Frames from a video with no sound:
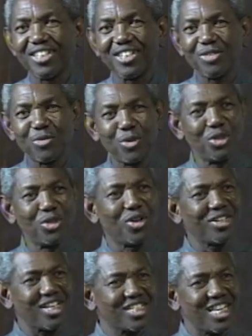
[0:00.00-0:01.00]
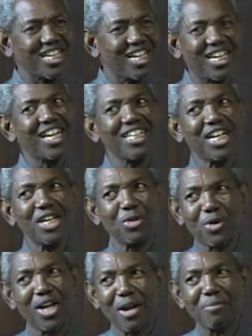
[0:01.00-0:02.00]
Will you understand? Can I tell you
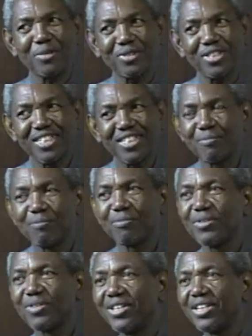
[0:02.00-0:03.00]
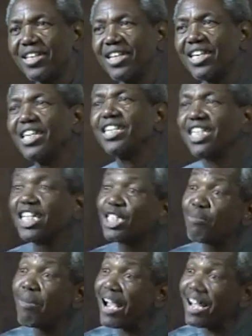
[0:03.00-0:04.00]
what happened? This
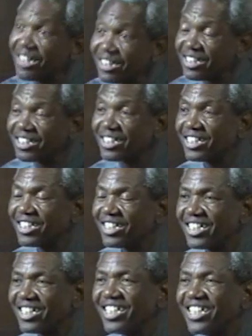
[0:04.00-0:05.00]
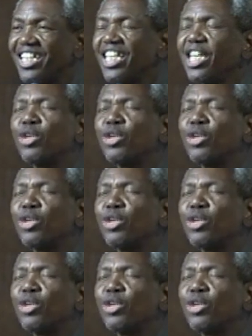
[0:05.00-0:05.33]
man, he